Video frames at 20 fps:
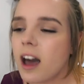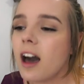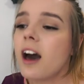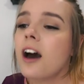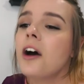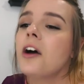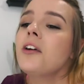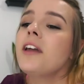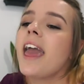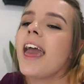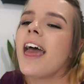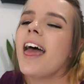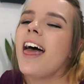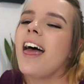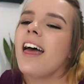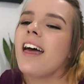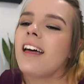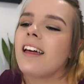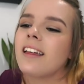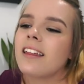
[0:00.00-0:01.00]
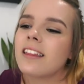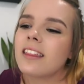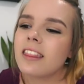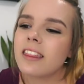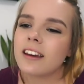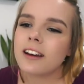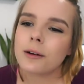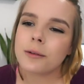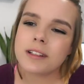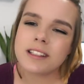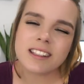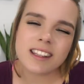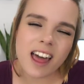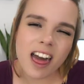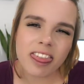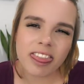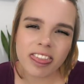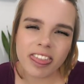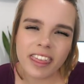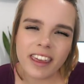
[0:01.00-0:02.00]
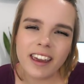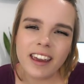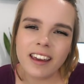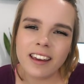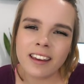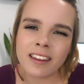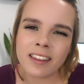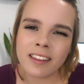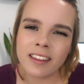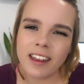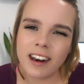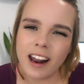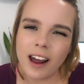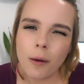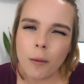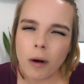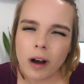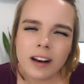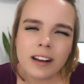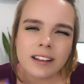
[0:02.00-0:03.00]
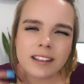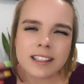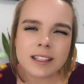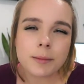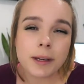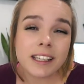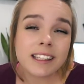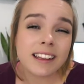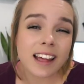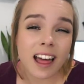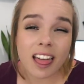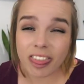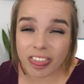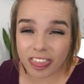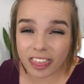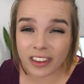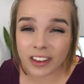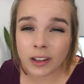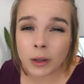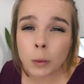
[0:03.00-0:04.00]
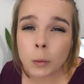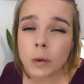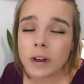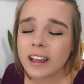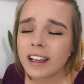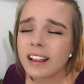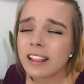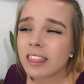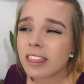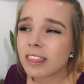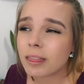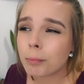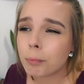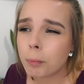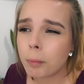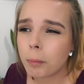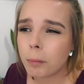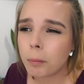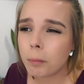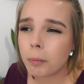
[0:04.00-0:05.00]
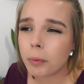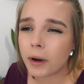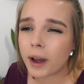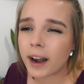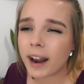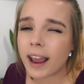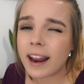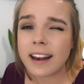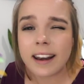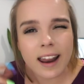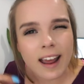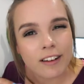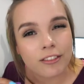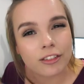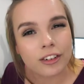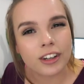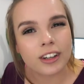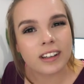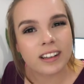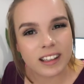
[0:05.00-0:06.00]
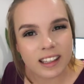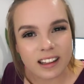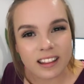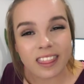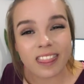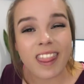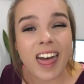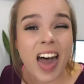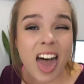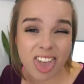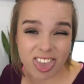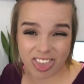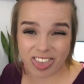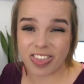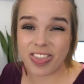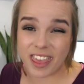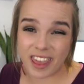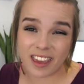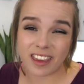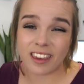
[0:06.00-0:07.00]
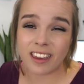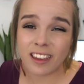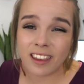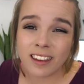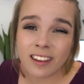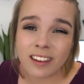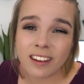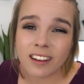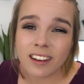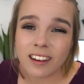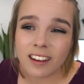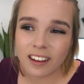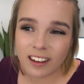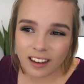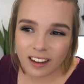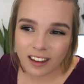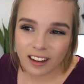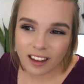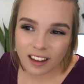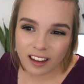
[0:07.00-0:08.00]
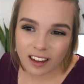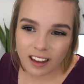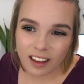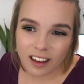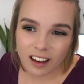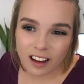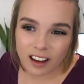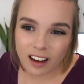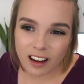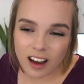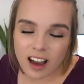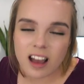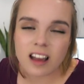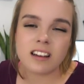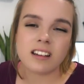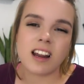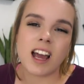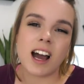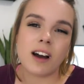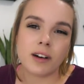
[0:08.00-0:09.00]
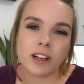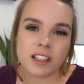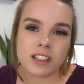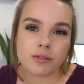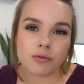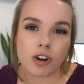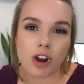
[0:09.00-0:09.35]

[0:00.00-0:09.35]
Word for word: oh yeah there was that thing that I wanted to make that thing with but I never did that thing and now it's